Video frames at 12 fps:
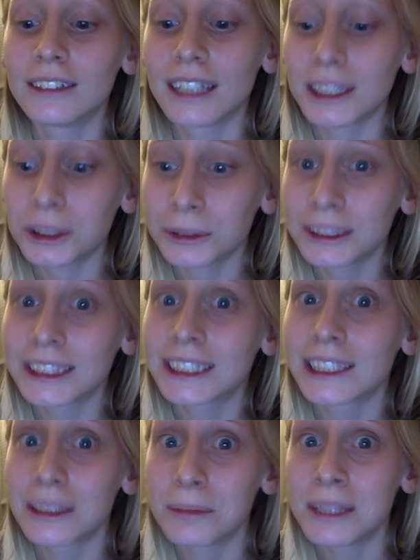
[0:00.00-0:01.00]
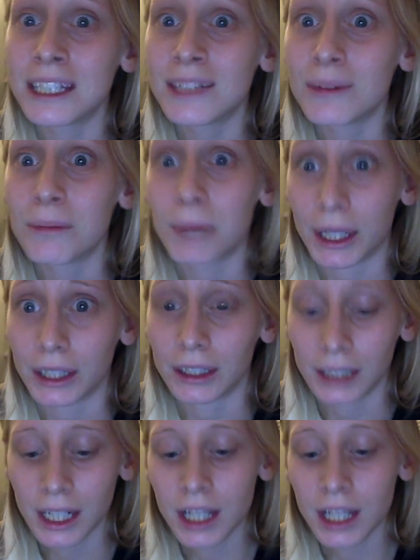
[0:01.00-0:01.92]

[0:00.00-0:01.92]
Next week is going to be even better.